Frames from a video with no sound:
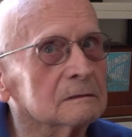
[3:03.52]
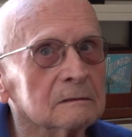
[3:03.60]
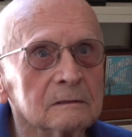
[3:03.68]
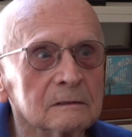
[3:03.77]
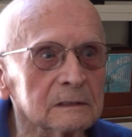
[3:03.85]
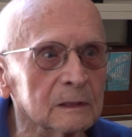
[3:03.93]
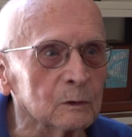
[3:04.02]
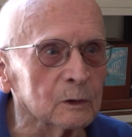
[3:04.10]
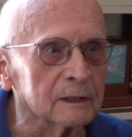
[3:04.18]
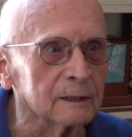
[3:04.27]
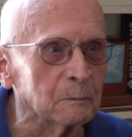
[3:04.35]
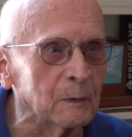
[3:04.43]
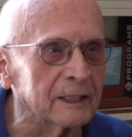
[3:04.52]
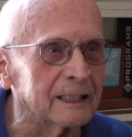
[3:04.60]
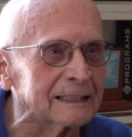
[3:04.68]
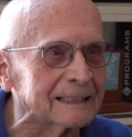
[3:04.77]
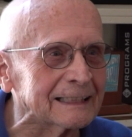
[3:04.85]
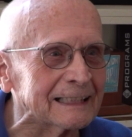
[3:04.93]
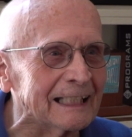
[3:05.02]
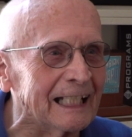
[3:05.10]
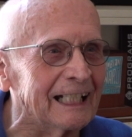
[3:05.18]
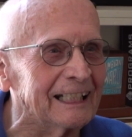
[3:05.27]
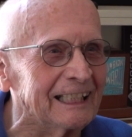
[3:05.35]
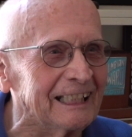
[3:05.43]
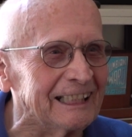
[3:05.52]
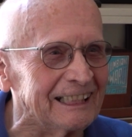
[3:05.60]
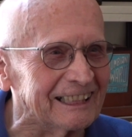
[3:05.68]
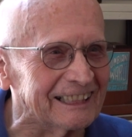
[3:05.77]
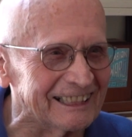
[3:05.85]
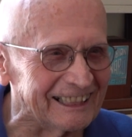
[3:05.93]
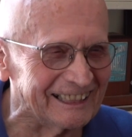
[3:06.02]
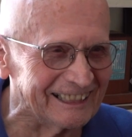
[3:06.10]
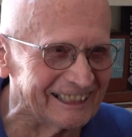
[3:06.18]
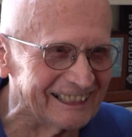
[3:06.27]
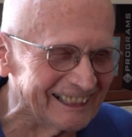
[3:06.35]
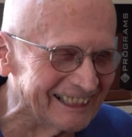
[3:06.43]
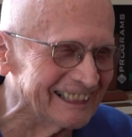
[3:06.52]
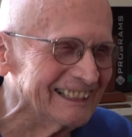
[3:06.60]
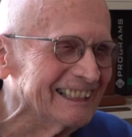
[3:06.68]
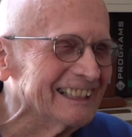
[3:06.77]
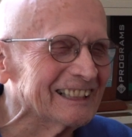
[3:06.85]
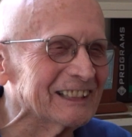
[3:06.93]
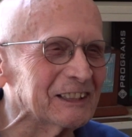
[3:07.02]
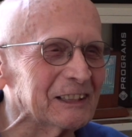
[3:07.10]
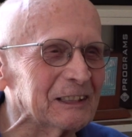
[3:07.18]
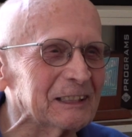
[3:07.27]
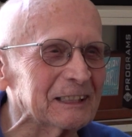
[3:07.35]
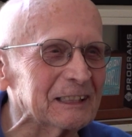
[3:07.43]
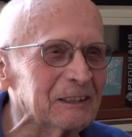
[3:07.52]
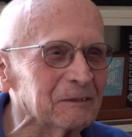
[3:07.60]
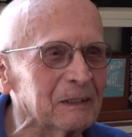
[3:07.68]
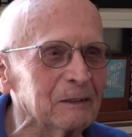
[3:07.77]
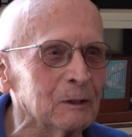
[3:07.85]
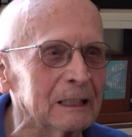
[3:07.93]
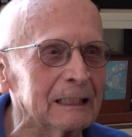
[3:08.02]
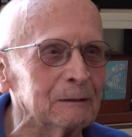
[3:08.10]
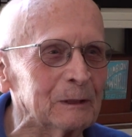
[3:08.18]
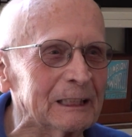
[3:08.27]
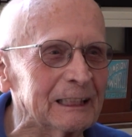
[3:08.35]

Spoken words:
You looked up in the sky, looking to see if they were coming.